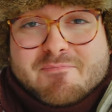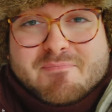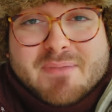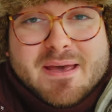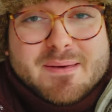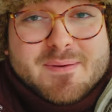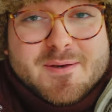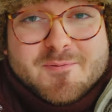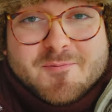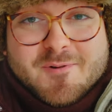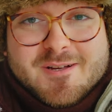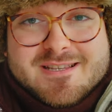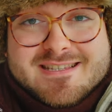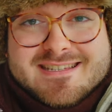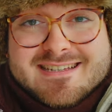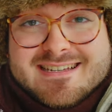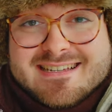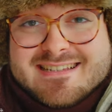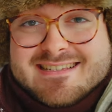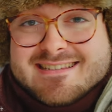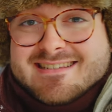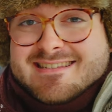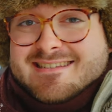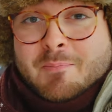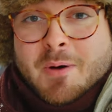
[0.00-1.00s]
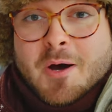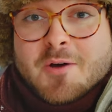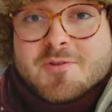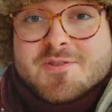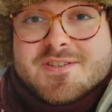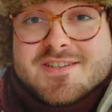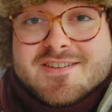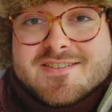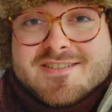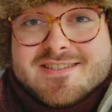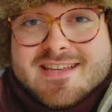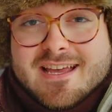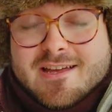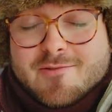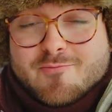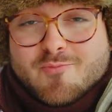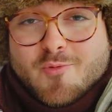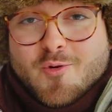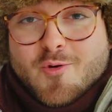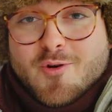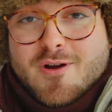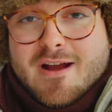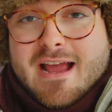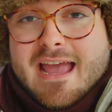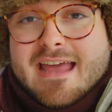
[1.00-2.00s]
baby onesies, posters, and
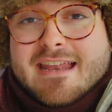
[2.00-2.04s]
more.